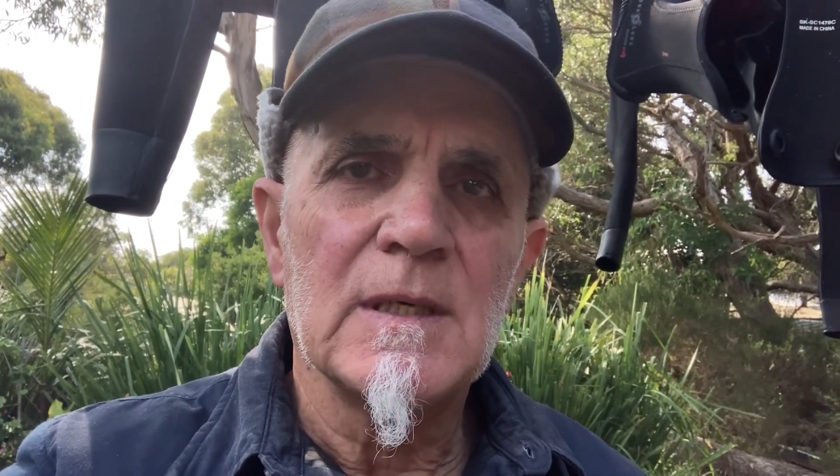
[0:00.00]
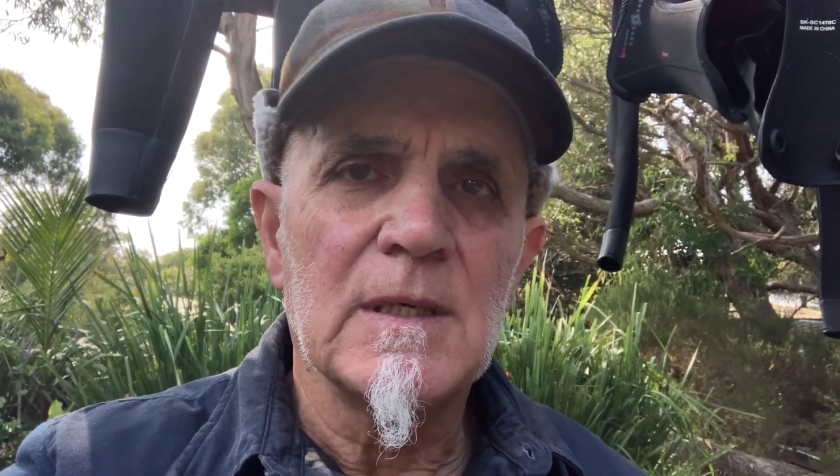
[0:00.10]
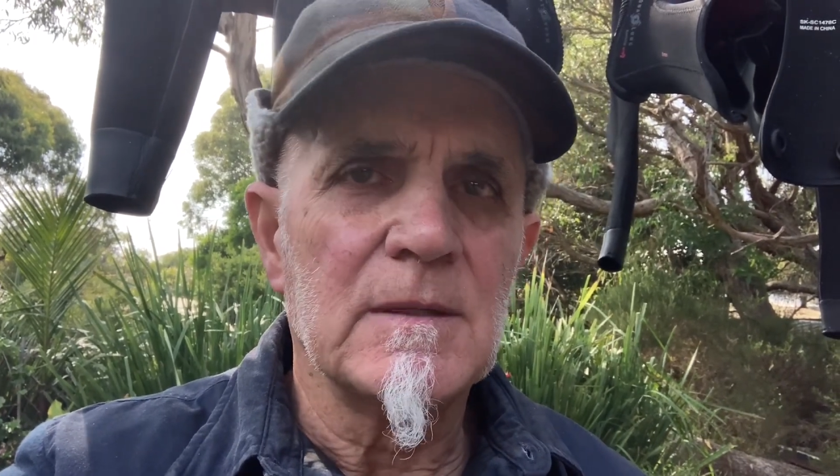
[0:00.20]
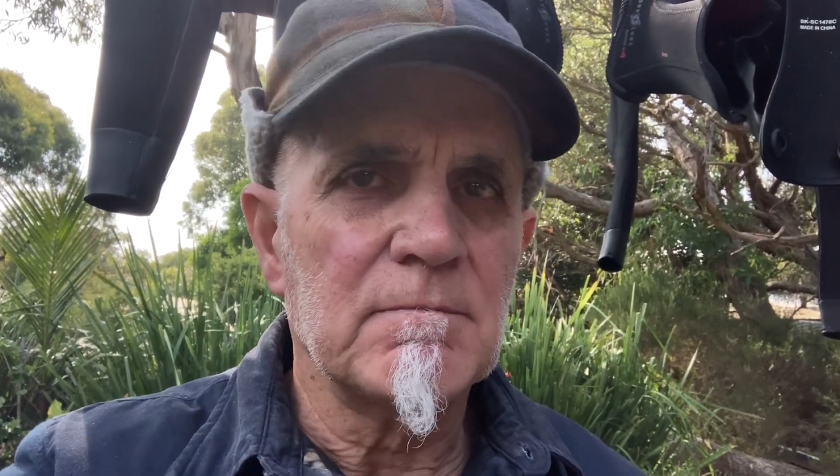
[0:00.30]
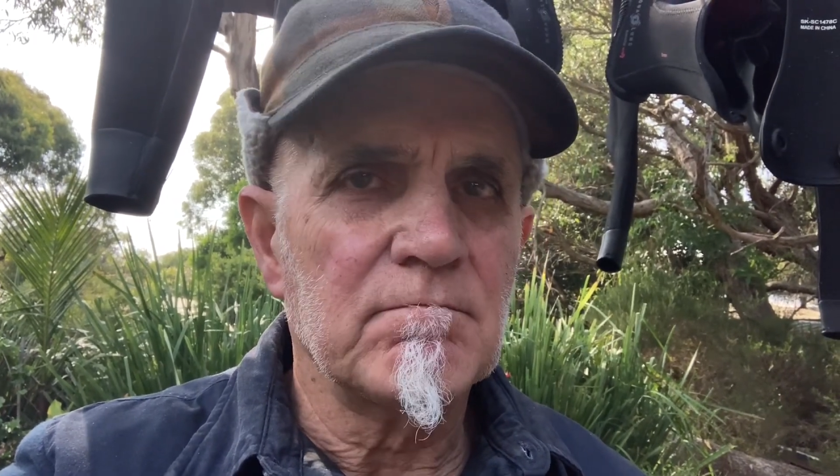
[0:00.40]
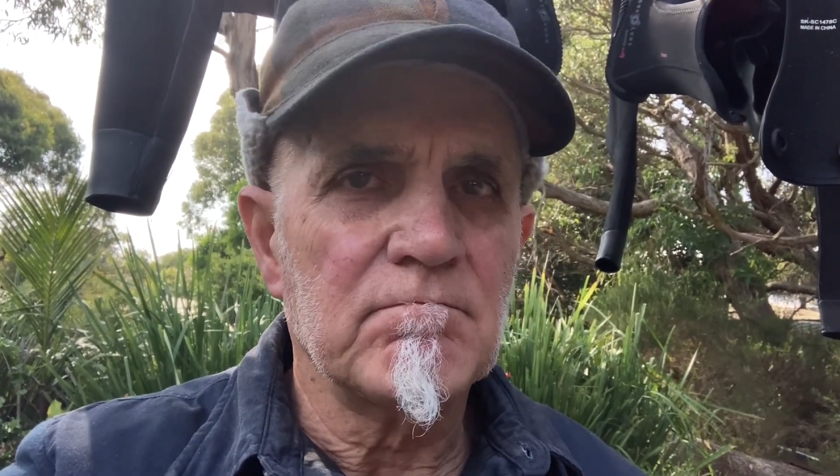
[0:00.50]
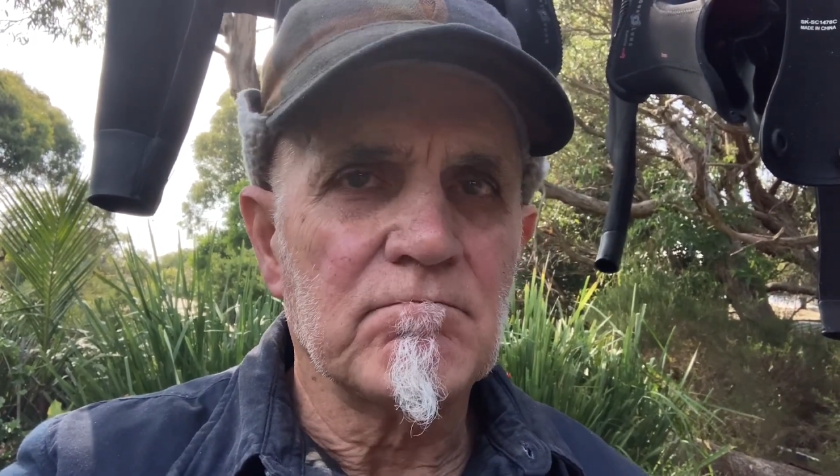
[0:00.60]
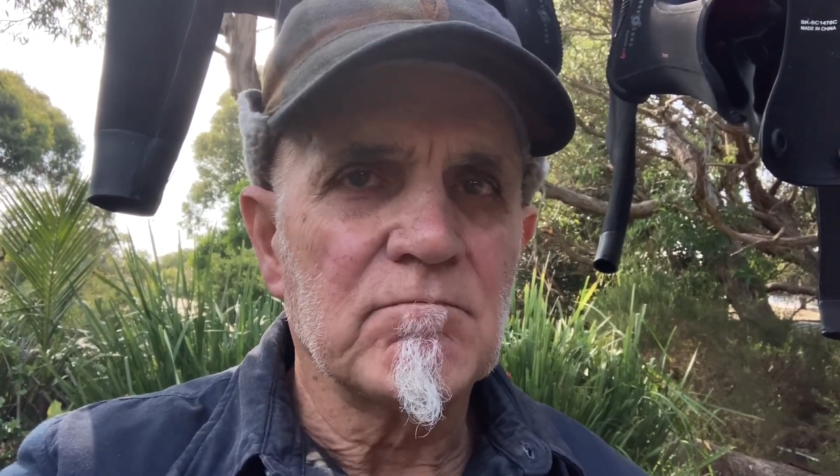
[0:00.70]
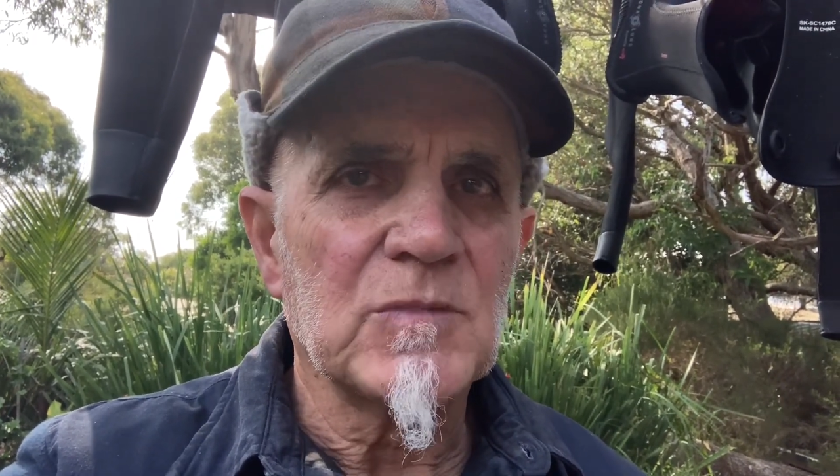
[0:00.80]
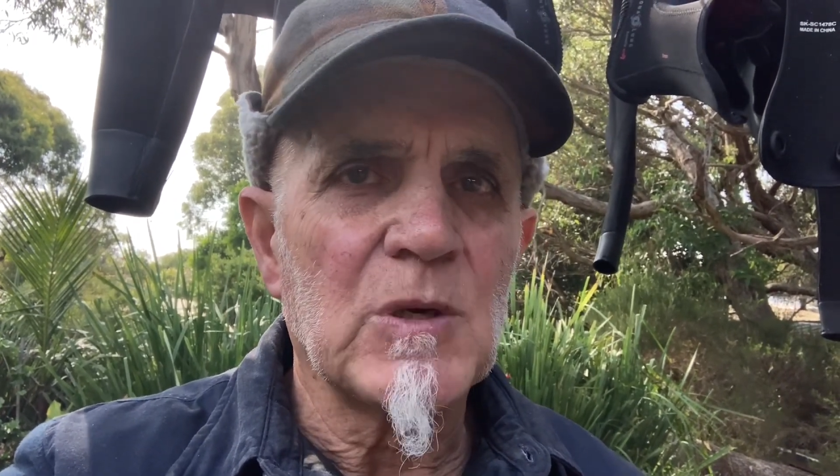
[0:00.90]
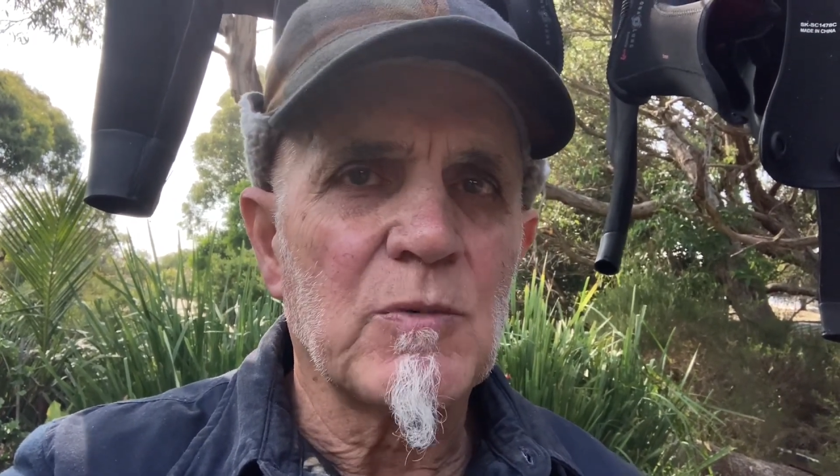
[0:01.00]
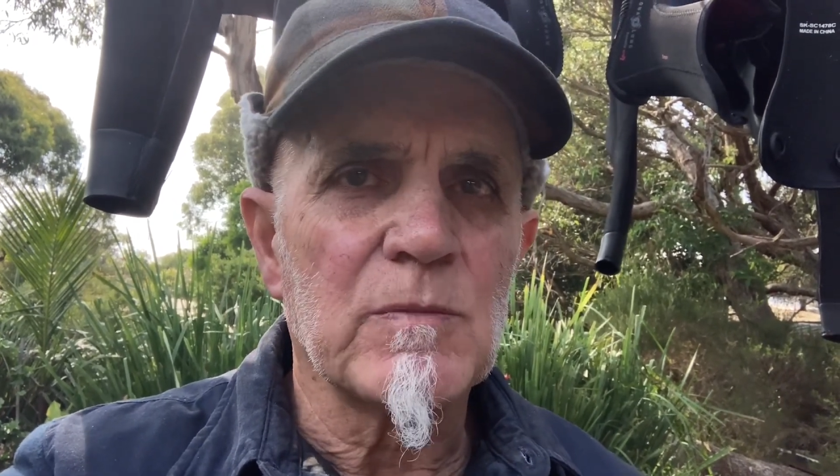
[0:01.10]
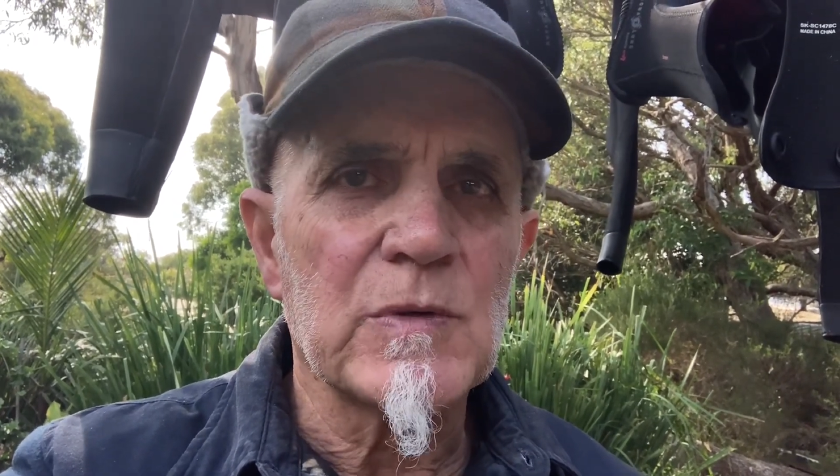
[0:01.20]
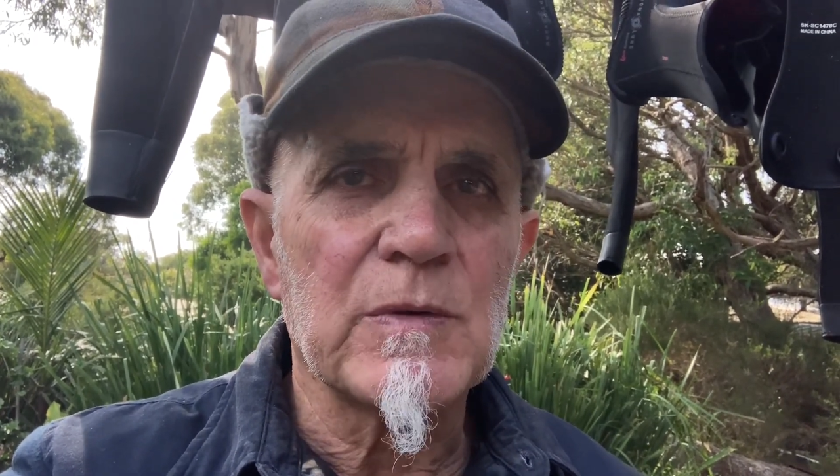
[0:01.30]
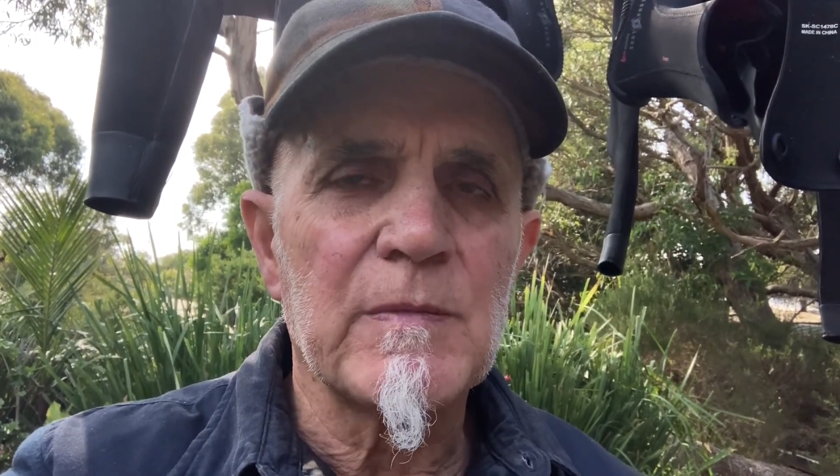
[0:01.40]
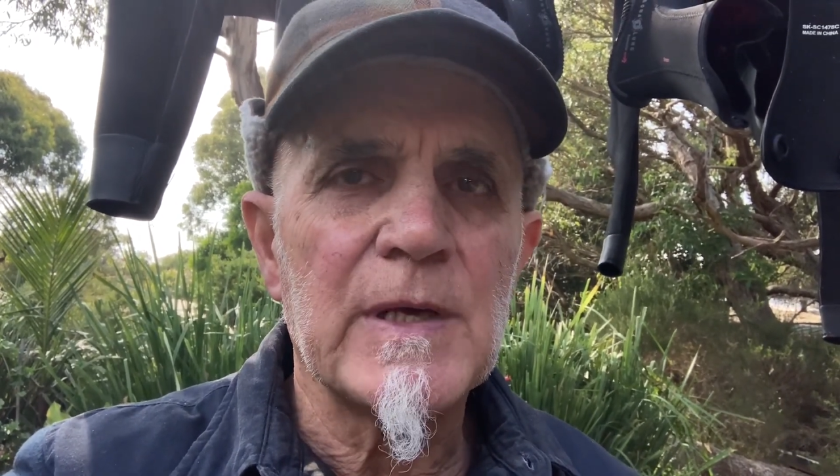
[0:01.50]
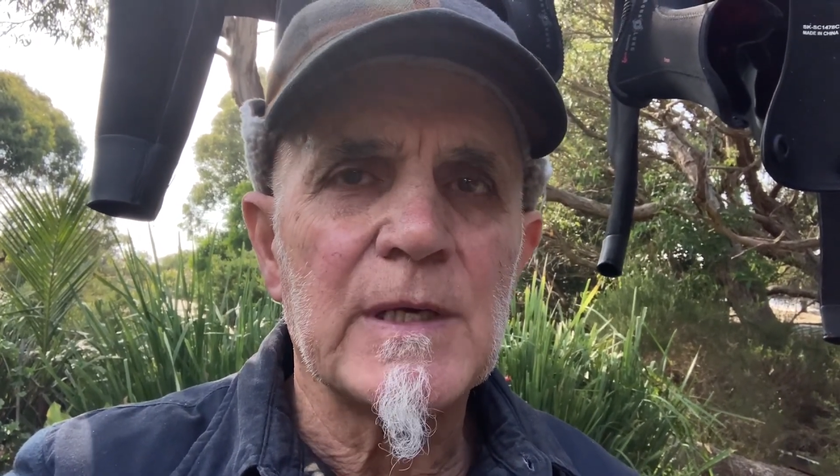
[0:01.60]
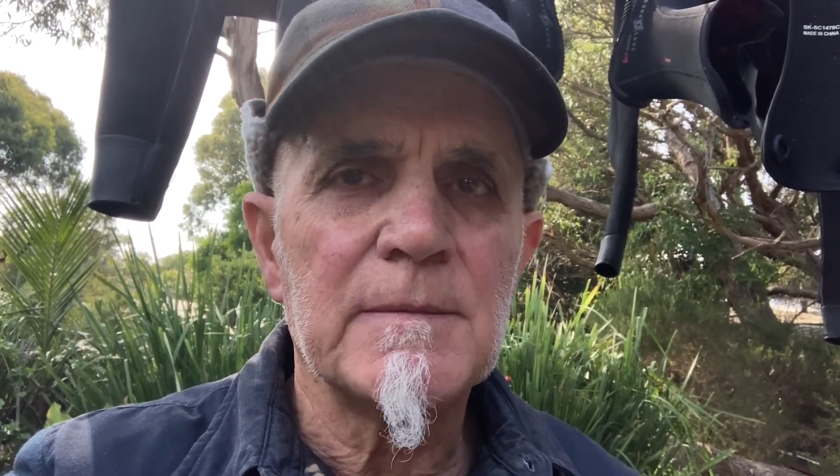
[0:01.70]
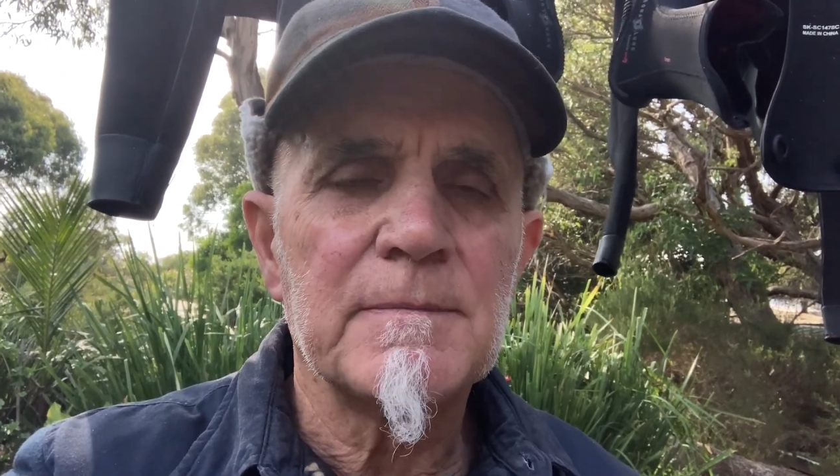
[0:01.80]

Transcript: No problem with them there.